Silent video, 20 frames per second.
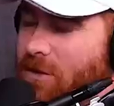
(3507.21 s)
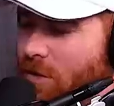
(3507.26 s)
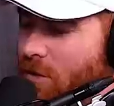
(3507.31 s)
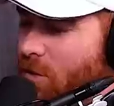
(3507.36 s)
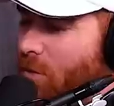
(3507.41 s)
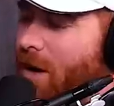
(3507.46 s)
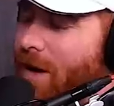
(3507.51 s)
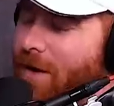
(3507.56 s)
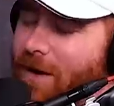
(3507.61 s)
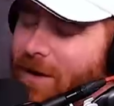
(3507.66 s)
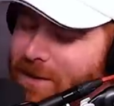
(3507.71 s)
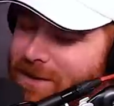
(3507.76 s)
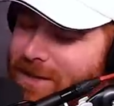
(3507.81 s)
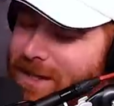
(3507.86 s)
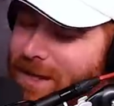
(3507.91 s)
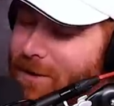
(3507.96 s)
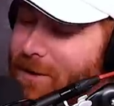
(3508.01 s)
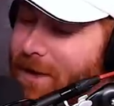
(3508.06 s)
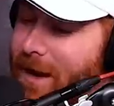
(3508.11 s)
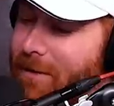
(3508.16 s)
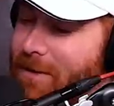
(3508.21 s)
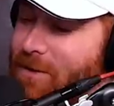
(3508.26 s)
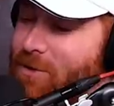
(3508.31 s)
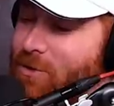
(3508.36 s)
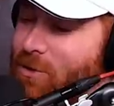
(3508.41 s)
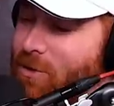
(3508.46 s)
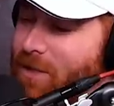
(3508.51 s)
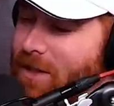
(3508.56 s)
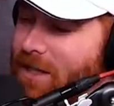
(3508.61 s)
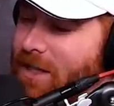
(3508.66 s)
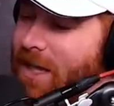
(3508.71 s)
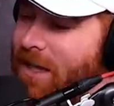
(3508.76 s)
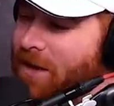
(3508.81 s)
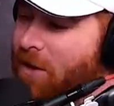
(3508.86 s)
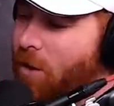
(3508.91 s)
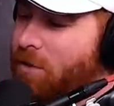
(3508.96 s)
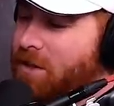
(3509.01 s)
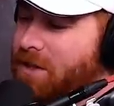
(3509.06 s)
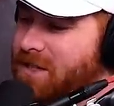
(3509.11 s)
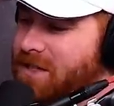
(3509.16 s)
There, well, uh, there. I mean, truly,
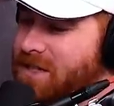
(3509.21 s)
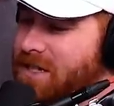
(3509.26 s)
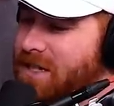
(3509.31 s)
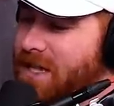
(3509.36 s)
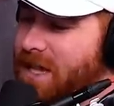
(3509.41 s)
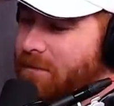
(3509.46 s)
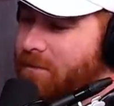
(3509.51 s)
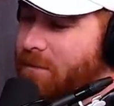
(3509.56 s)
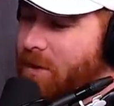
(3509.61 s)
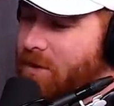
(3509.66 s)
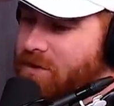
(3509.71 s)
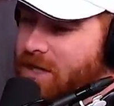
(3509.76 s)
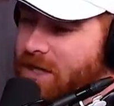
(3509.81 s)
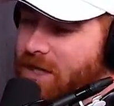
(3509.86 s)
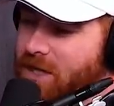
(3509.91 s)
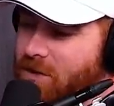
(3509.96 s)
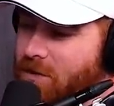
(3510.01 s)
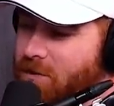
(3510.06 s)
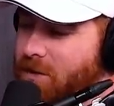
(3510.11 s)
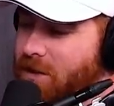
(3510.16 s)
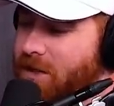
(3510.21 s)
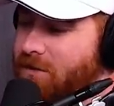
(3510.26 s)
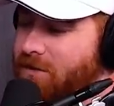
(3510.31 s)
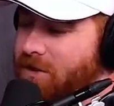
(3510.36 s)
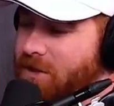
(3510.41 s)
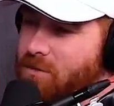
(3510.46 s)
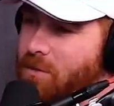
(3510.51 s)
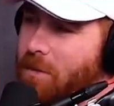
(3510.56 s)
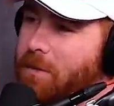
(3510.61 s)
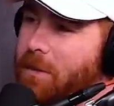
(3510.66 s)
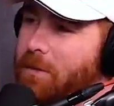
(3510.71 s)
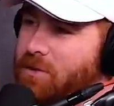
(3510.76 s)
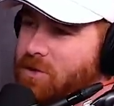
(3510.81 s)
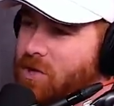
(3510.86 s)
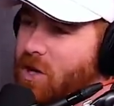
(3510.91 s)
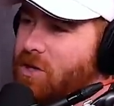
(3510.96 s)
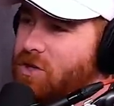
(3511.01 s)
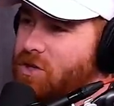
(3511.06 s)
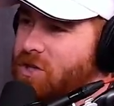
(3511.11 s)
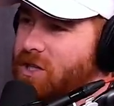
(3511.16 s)
and only to see that in person can you believe it. Because when people
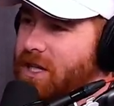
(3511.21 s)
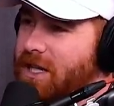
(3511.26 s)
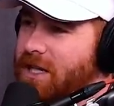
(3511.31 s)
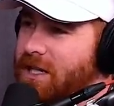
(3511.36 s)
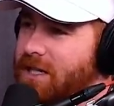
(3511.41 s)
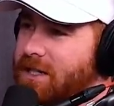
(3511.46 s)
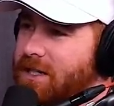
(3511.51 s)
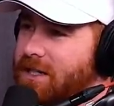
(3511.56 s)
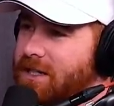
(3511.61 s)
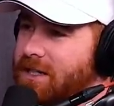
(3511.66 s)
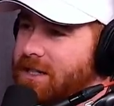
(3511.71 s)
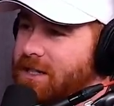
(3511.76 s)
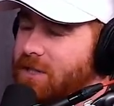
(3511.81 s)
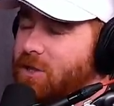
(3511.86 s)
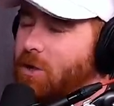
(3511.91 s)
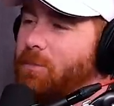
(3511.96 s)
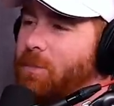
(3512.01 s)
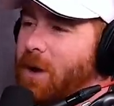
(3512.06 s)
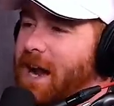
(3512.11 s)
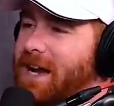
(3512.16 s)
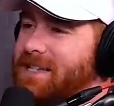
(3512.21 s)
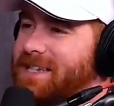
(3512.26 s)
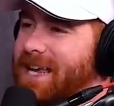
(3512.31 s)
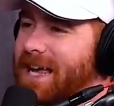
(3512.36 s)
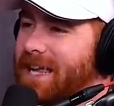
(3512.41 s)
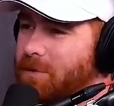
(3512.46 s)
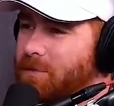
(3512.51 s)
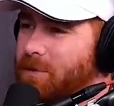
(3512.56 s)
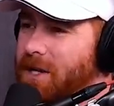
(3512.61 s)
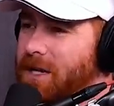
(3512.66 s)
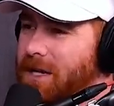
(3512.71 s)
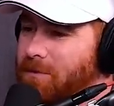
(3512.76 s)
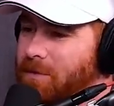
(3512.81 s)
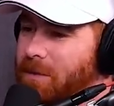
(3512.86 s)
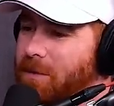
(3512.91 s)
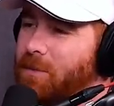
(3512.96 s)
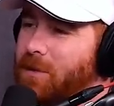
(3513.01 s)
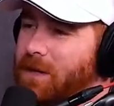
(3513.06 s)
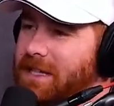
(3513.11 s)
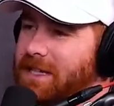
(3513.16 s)
talk shit, you know Brian Scalabrine.
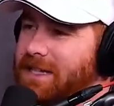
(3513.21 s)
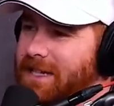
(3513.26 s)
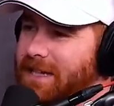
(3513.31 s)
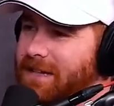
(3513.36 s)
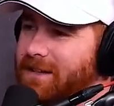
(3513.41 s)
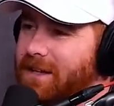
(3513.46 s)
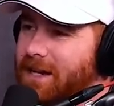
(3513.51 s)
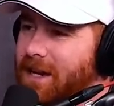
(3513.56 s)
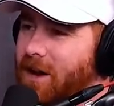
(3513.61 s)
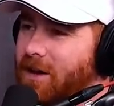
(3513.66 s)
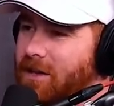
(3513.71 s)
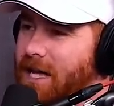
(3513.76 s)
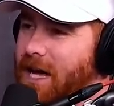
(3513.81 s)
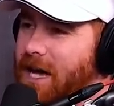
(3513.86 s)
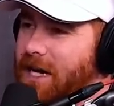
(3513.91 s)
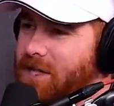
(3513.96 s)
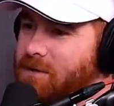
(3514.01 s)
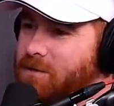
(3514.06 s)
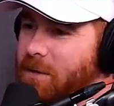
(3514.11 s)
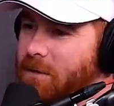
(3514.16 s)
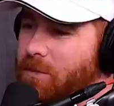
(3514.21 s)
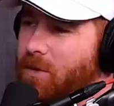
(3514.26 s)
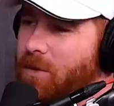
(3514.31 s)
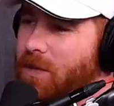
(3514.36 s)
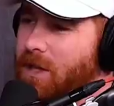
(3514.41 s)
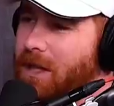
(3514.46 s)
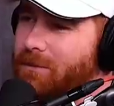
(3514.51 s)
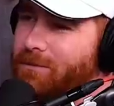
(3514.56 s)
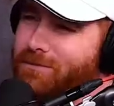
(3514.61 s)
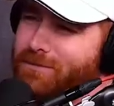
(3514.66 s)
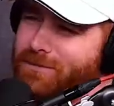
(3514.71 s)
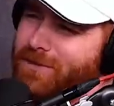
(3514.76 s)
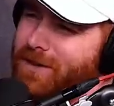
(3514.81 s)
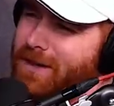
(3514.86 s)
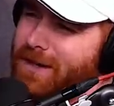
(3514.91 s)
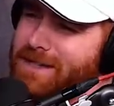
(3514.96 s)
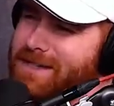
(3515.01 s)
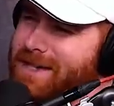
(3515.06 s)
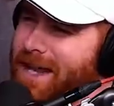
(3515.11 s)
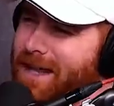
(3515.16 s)
People he did a thing online because people were like,
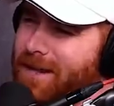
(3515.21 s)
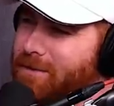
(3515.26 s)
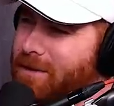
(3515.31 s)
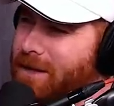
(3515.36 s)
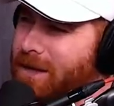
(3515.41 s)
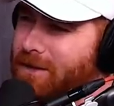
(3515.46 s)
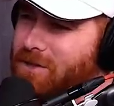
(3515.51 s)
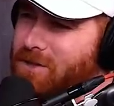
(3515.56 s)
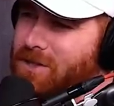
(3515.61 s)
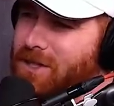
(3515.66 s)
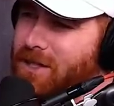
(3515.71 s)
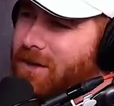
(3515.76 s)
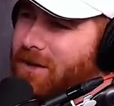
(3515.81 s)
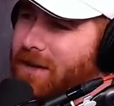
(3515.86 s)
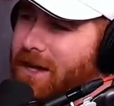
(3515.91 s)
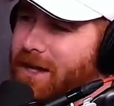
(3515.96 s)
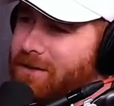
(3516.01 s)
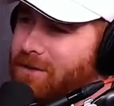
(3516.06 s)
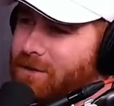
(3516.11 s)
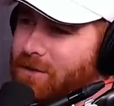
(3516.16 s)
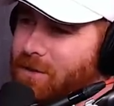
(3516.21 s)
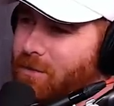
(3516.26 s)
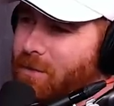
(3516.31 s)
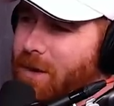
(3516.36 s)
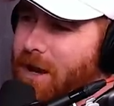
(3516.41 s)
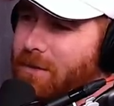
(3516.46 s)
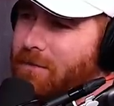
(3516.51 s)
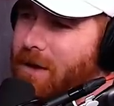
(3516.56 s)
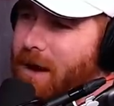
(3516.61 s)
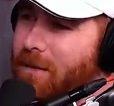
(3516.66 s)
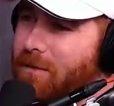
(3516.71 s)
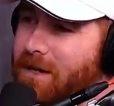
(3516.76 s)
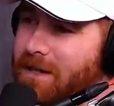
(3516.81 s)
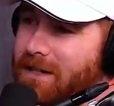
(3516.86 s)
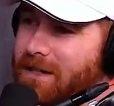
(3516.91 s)
"Fucking Scalabrine, I'll shit on that dude, the Red Mamba."